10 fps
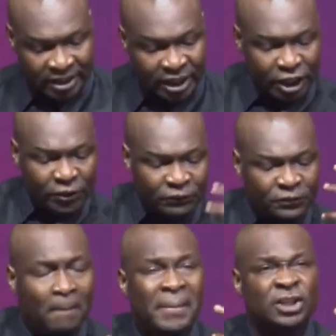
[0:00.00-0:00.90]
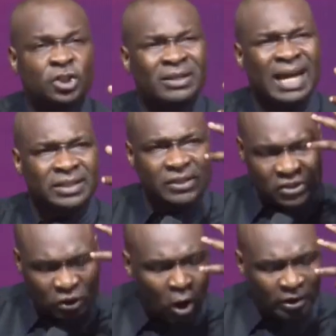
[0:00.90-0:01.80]
The information that is
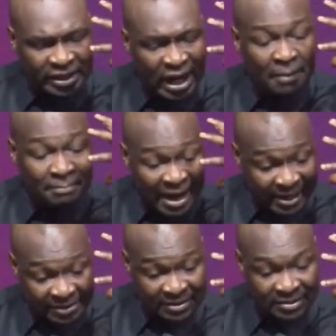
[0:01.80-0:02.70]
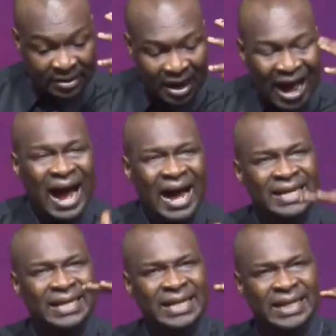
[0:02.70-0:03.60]
stored in our minds are
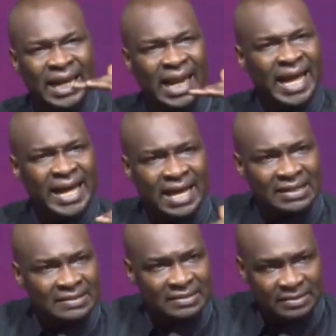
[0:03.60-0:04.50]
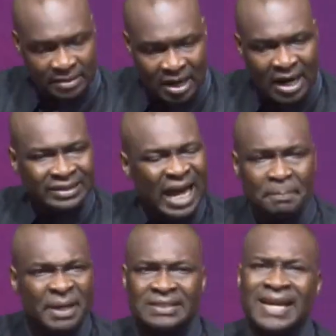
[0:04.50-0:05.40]
in layers.
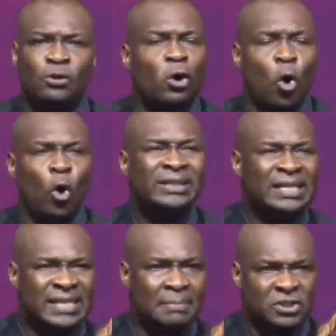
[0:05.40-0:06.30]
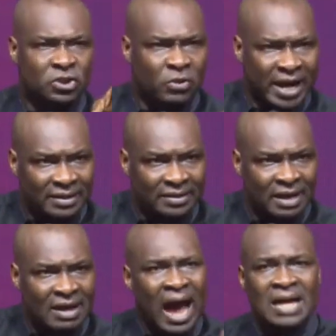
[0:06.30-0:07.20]
That means they don't hold the same strength
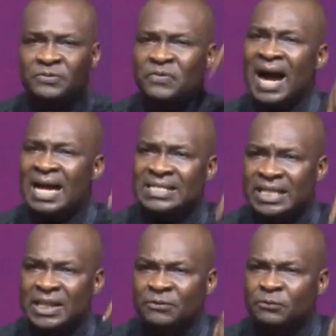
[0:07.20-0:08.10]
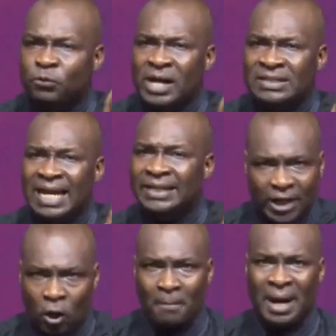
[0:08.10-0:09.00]
as far as the influence that they
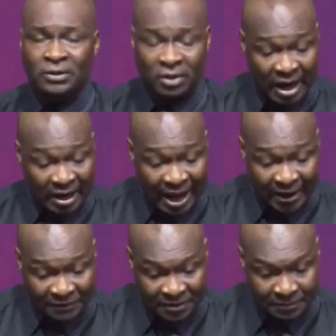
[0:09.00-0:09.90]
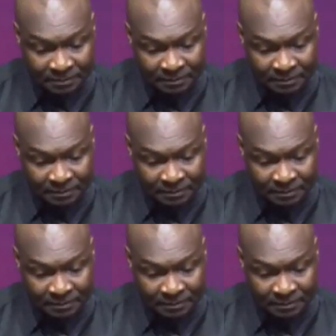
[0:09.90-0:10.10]
command on our lives.